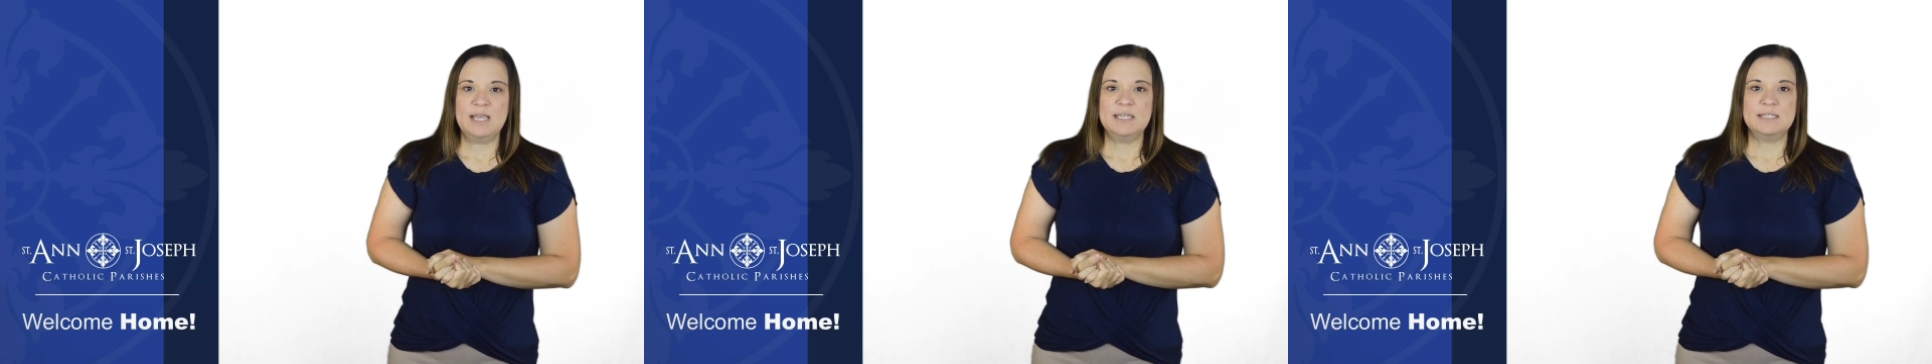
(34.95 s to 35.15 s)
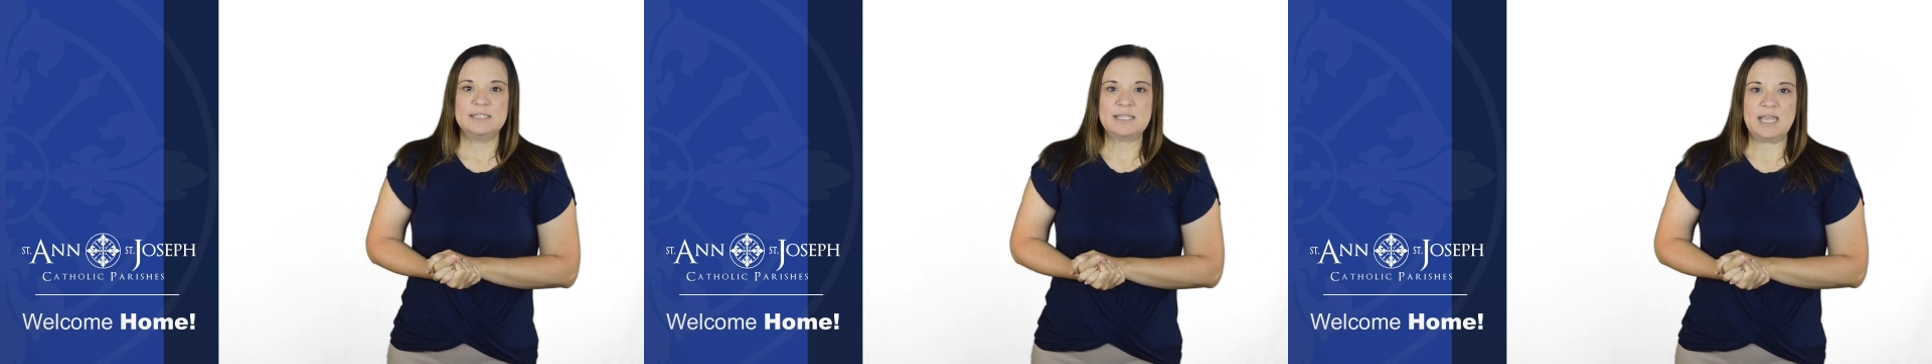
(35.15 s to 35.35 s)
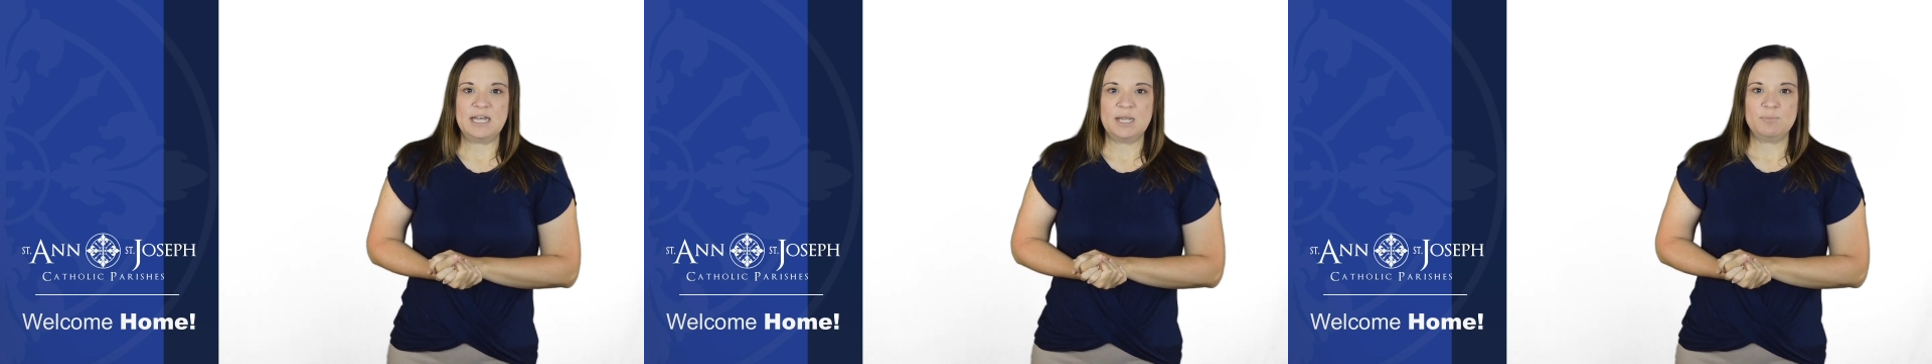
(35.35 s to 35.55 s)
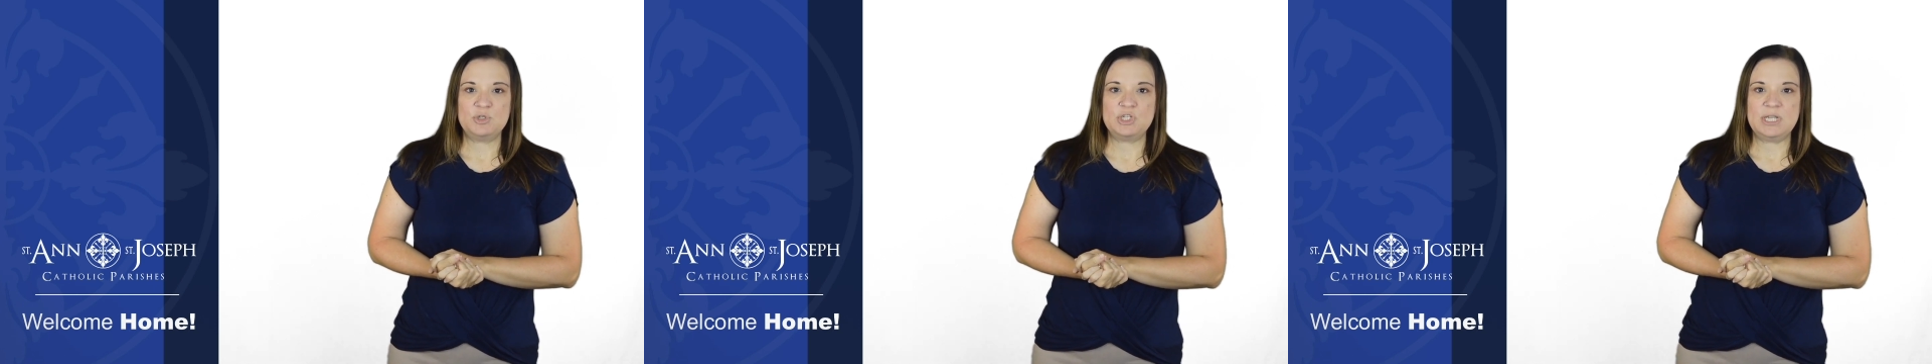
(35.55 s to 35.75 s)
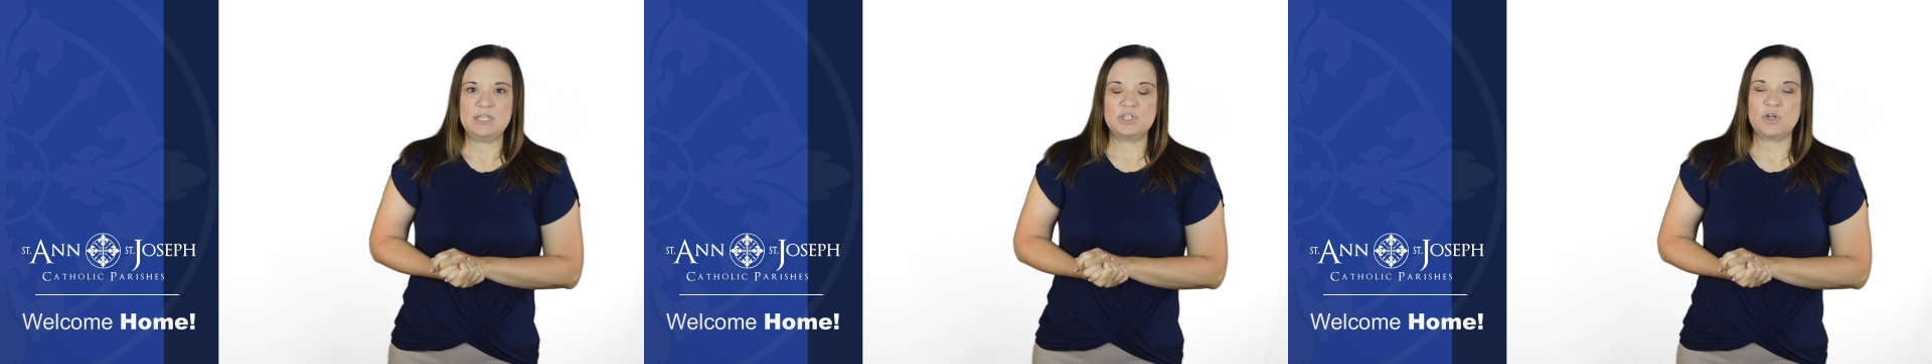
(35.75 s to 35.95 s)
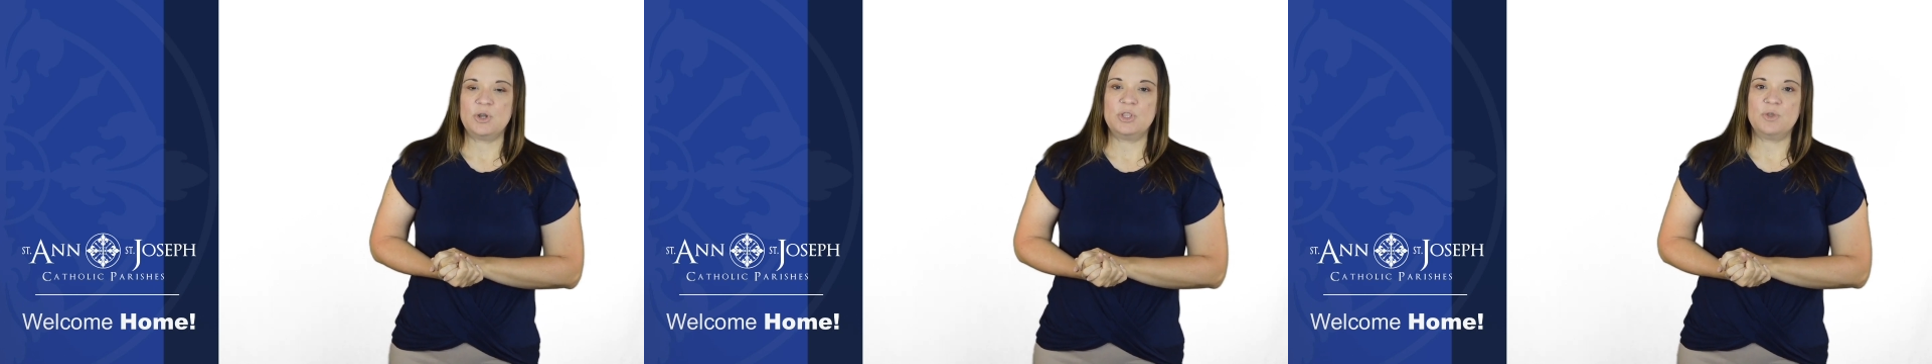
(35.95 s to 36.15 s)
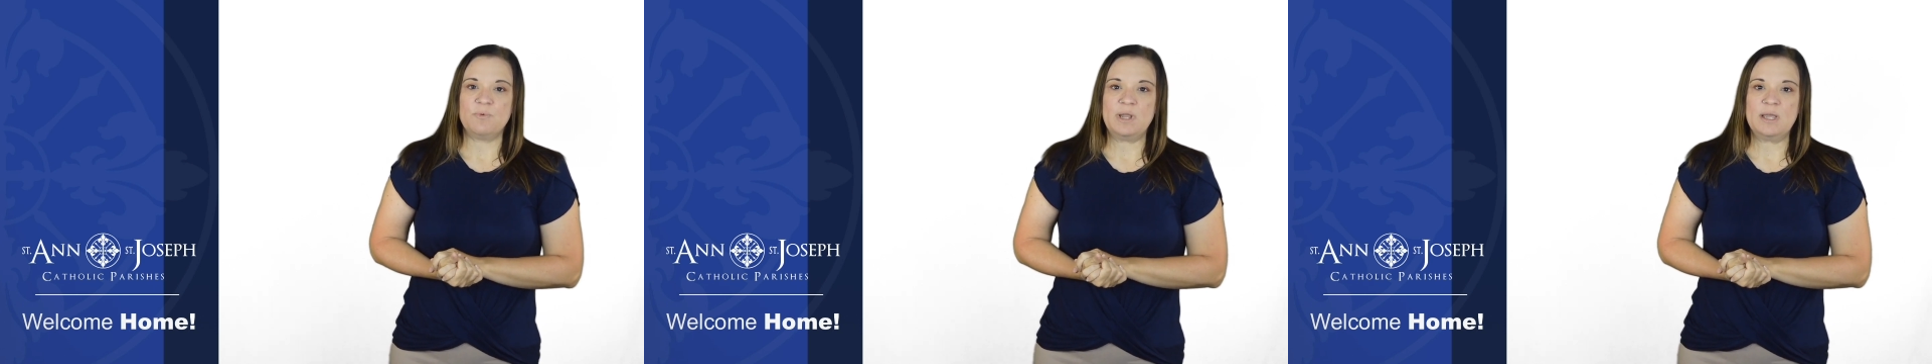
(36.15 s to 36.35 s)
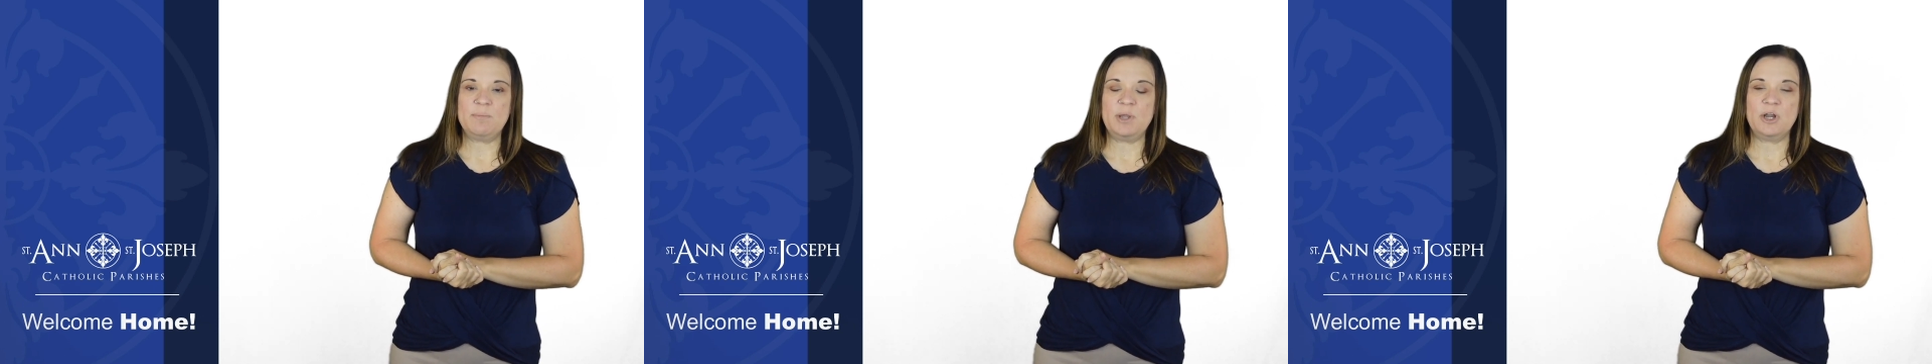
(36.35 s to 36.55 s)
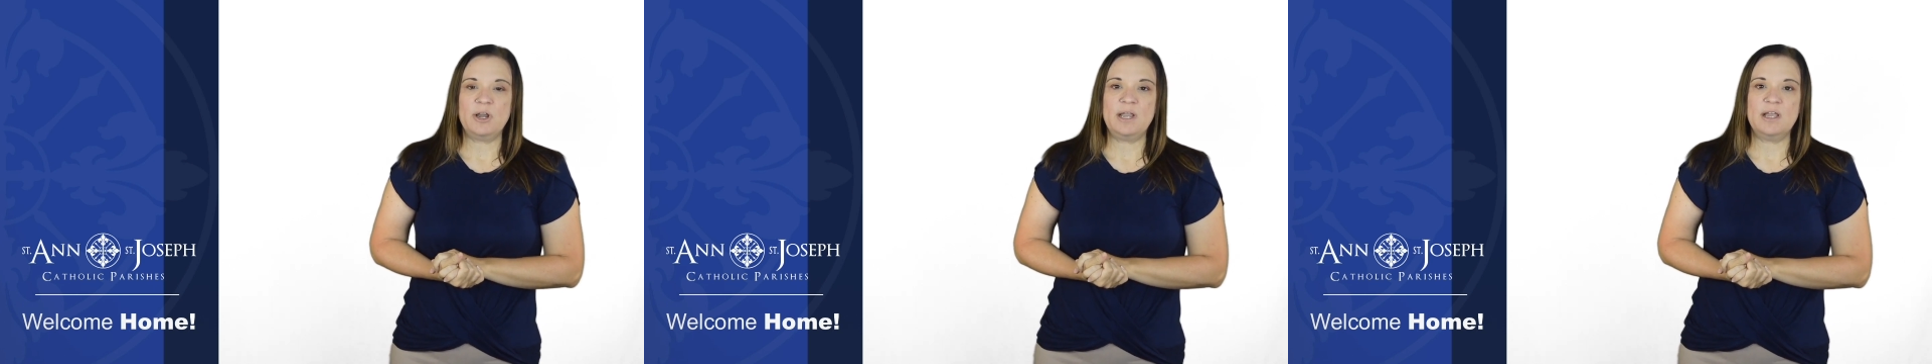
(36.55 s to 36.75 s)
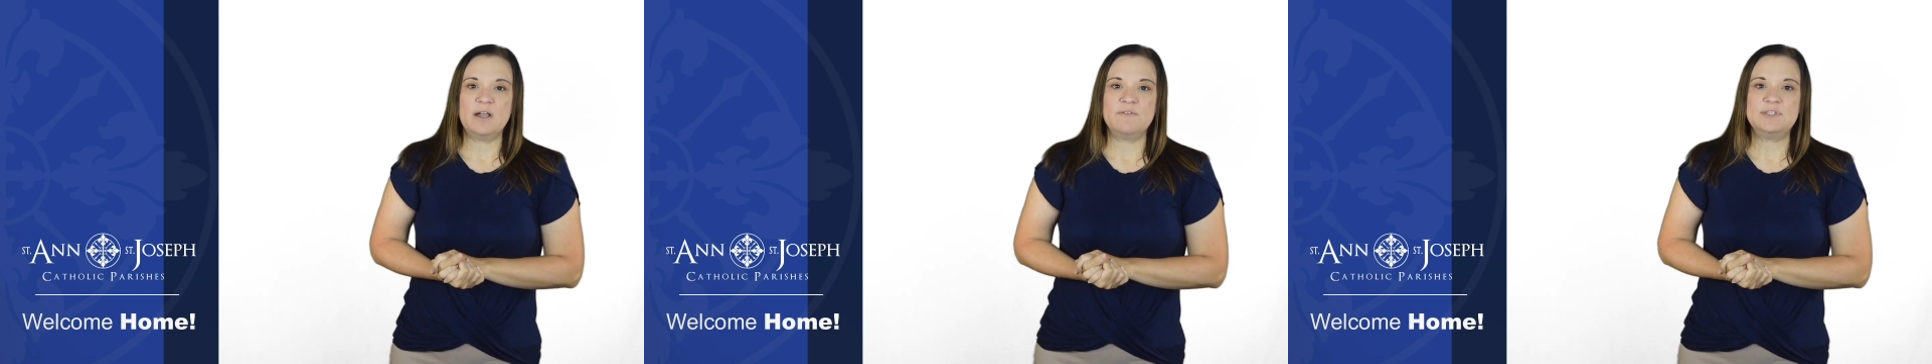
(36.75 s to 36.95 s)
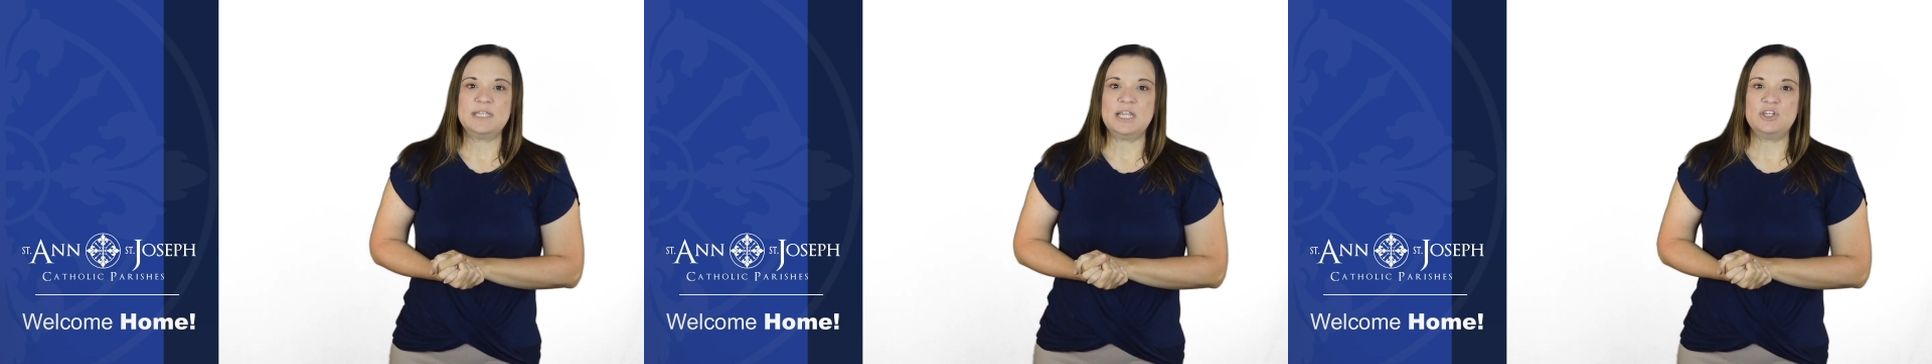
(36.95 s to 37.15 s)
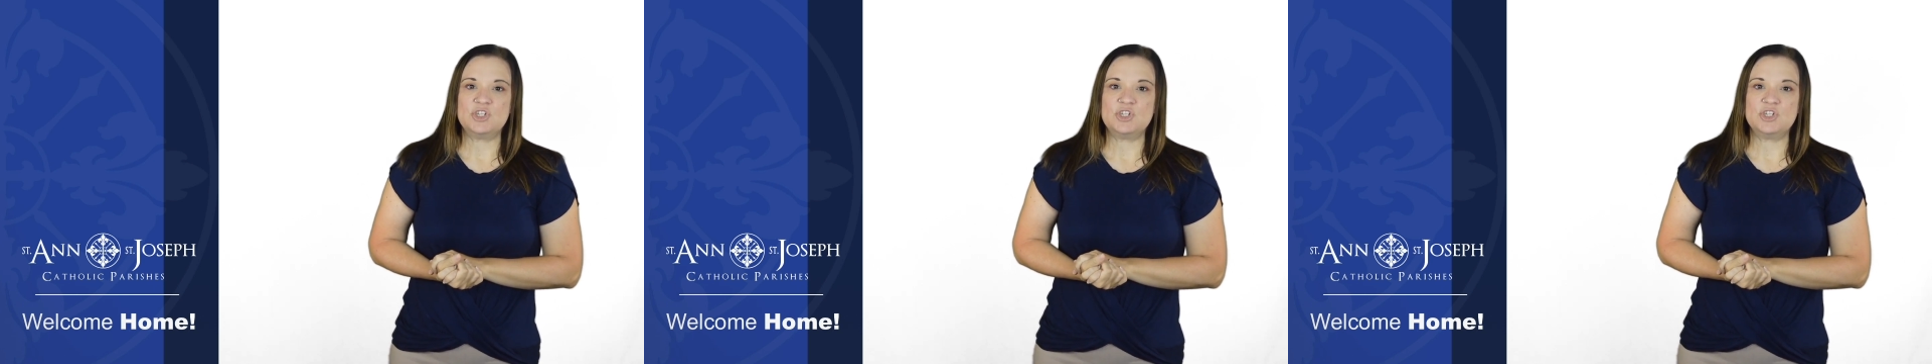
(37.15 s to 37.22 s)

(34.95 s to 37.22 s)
Sign up sheets are in the ramp area of St.